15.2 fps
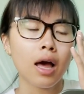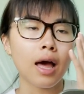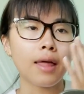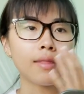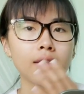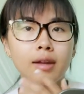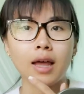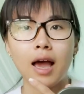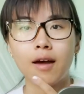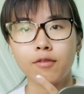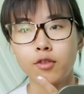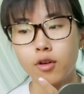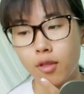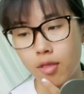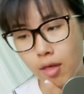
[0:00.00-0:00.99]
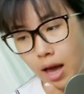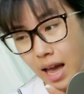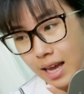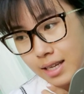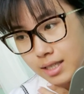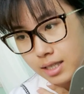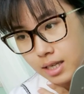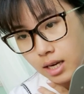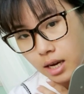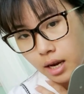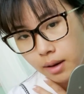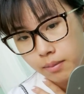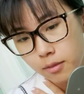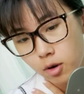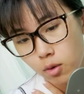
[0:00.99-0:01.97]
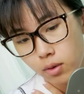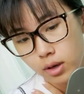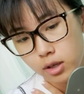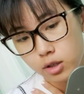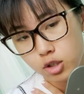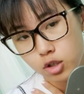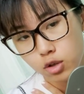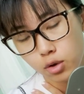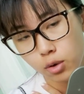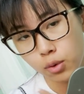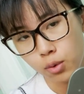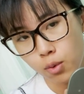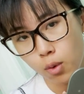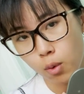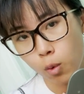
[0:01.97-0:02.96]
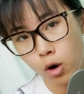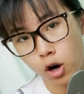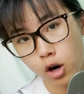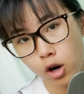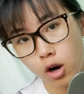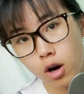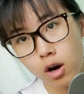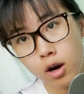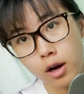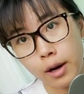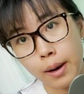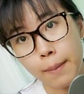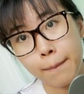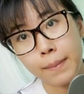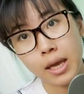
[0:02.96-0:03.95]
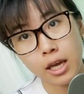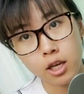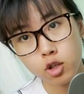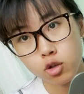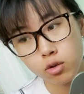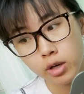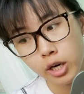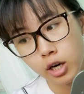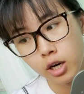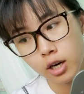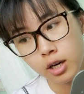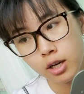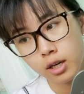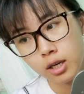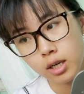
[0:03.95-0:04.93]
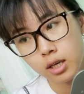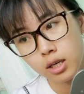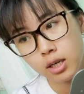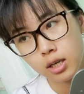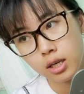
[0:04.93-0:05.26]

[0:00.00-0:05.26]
and then after that I'm going to work on Patreon.